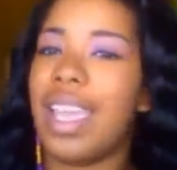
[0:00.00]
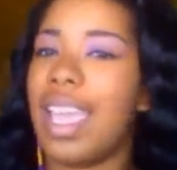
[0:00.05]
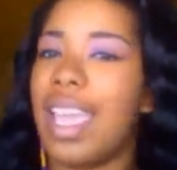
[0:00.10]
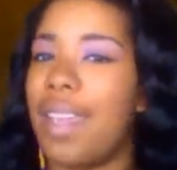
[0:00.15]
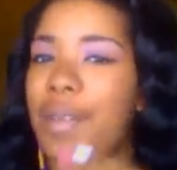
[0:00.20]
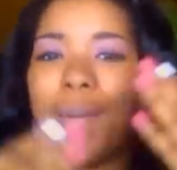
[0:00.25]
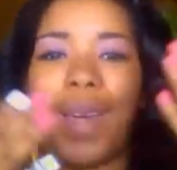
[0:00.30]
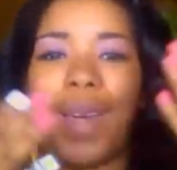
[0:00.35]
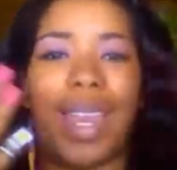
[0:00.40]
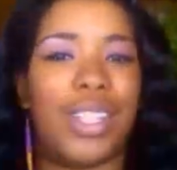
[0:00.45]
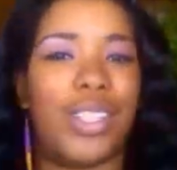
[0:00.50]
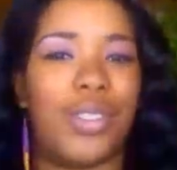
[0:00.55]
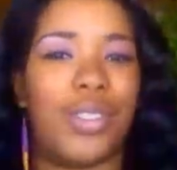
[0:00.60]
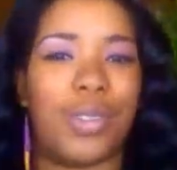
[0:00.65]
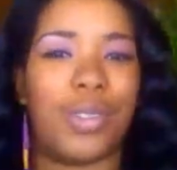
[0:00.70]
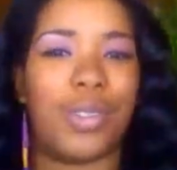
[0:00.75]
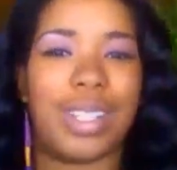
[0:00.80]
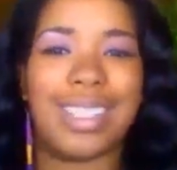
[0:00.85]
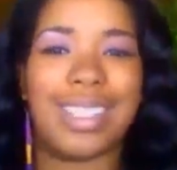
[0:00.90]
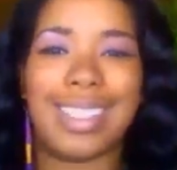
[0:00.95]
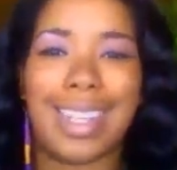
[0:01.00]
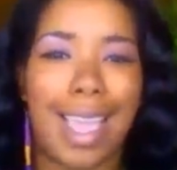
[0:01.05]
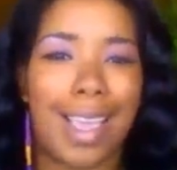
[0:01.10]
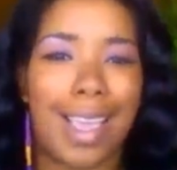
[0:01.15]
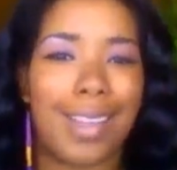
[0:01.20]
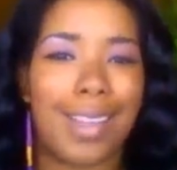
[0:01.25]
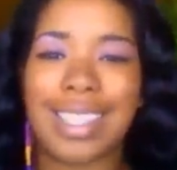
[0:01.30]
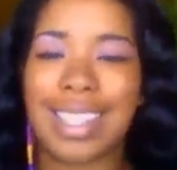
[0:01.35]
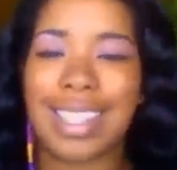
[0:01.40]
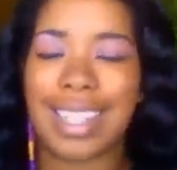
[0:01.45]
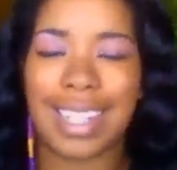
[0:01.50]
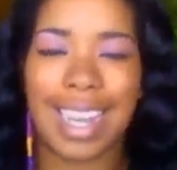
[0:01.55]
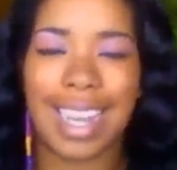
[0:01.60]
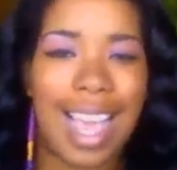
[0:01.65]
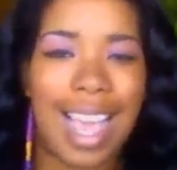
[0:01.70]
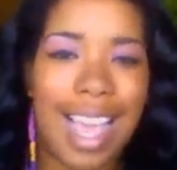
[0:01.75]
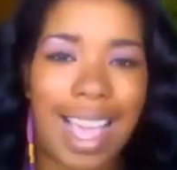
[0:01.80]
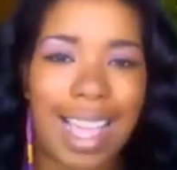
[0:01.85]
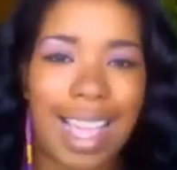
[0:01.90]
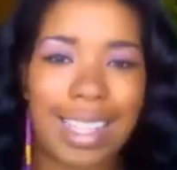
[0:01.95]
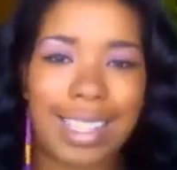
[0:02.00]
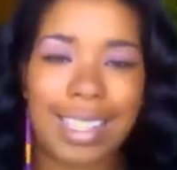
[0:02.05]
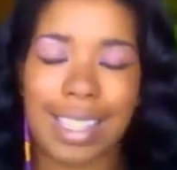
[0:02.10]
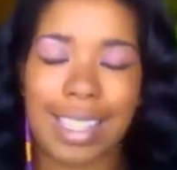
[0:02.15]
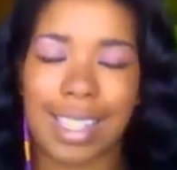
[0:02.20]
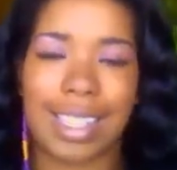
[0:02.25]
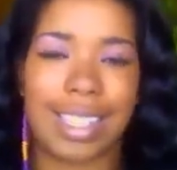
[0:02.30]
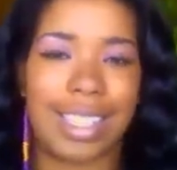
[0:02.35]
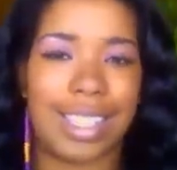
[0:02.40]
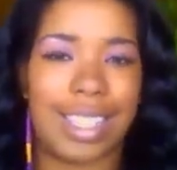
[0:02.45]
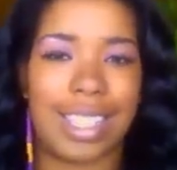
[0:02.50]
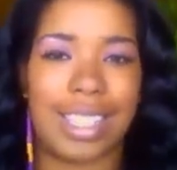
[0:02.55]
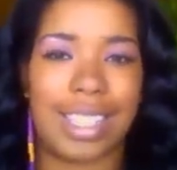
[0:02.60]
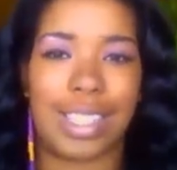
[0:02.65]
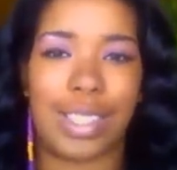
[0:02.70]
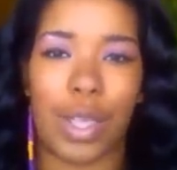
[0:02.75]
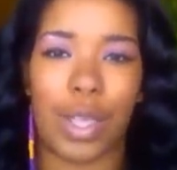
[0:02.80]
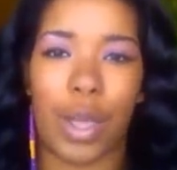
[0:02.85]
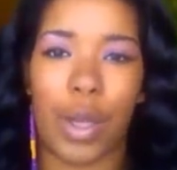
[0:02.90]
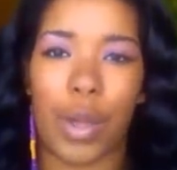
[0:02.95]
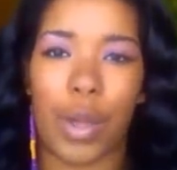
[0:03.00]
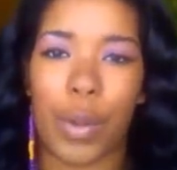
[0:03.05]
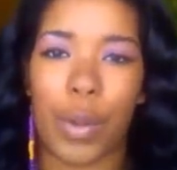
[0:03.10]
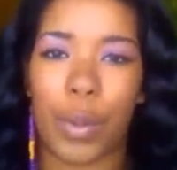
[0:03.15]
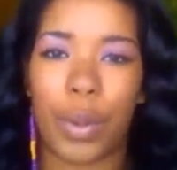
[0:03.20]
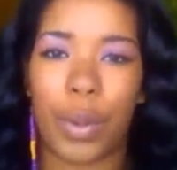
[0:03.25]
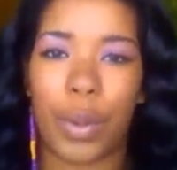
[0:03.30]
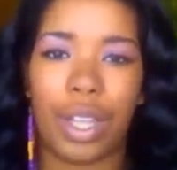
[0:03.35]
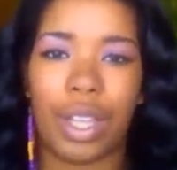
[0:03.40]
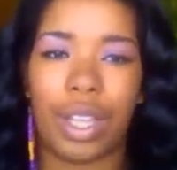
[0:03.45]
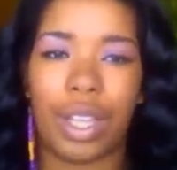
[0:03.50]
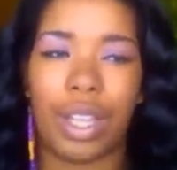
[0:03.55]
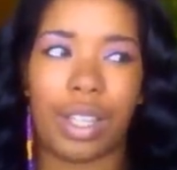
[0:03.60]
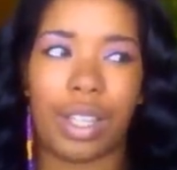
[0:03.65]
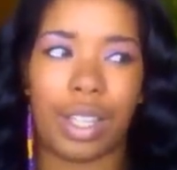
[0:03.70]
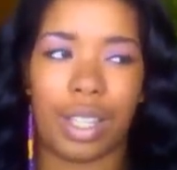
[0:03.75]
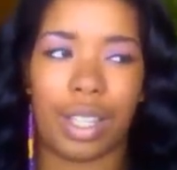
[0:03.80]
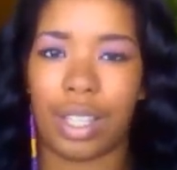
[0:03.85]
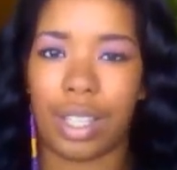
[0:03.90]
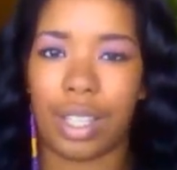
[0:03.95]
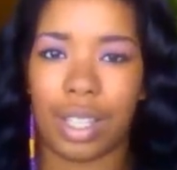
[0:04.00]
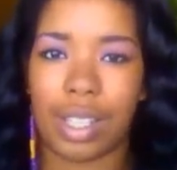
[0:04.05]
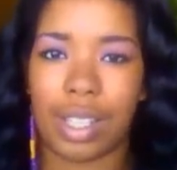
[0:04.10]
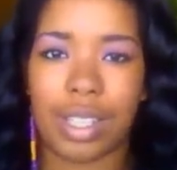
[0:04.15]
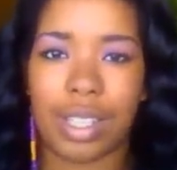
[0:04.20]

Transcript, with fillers: Everybody's dressed down to the nines and it's just so good.